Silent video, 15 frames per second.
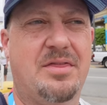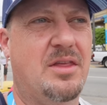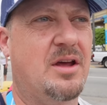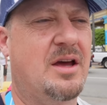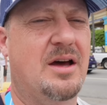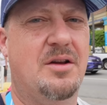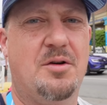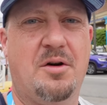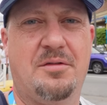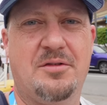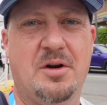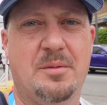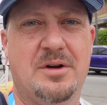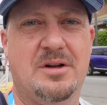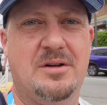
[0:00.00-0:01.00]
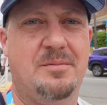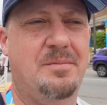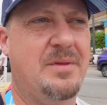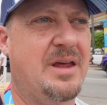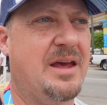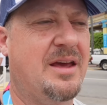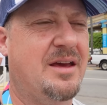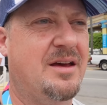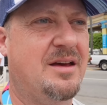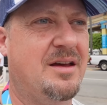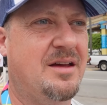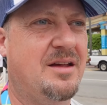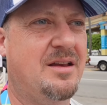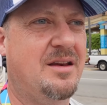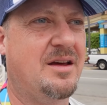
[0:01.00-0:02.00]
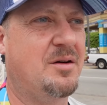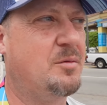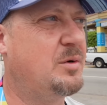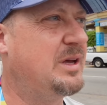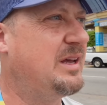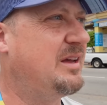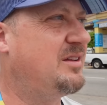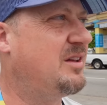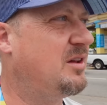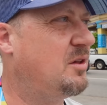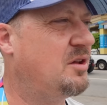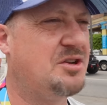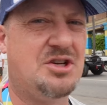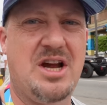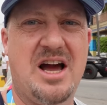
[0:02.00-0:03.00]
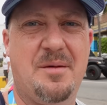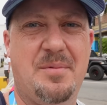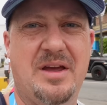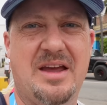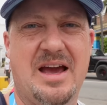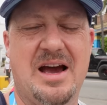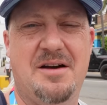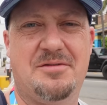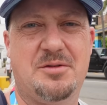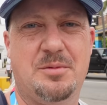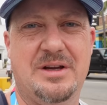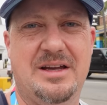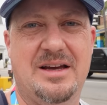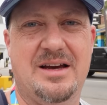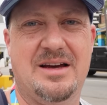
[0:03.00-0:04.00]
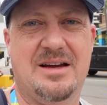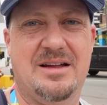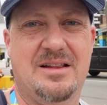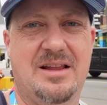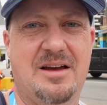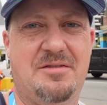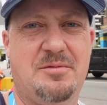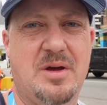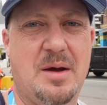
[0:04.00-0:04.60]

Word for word: at the uh, North Terminal, and uh, we did a little shopping after we uh, left